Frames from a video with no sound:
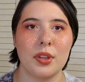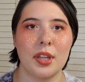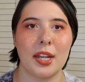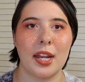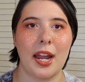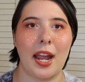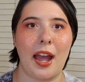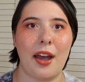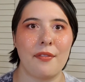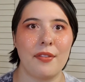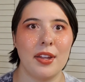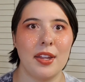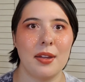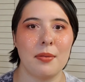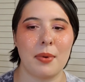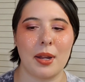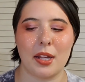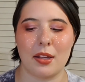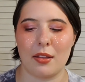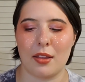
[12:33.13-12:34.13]
that I have it in
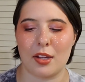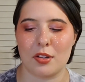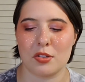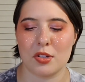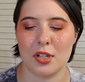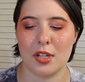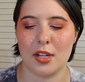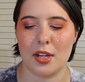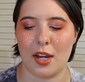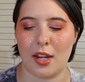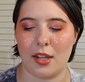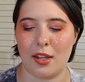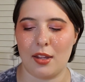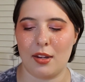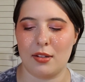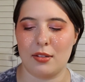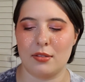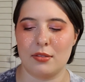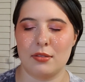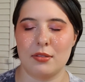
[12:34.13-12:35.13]
my collection and I
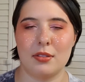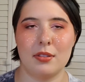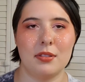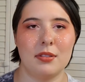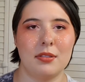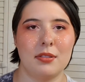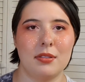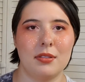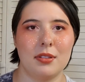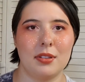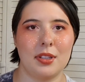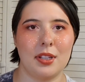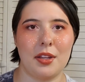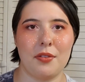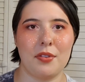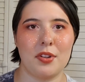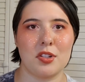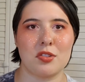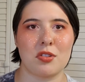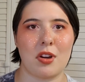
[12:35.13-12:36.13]
can
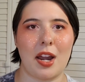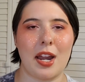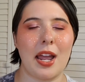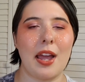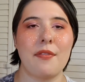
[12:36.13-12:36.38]
give it a try.